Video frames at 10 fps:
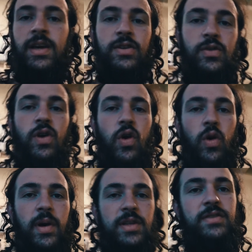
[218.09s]
doing a
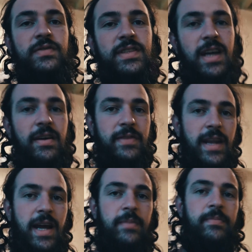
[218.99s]
whole bunch of stuff
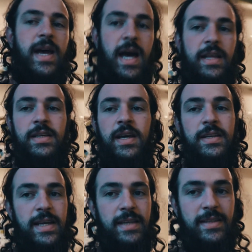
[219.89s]
that I'm not
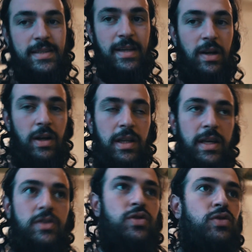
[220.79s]

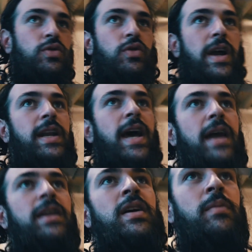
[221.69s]
necessarily too great
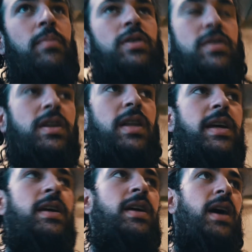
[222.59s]
at personally,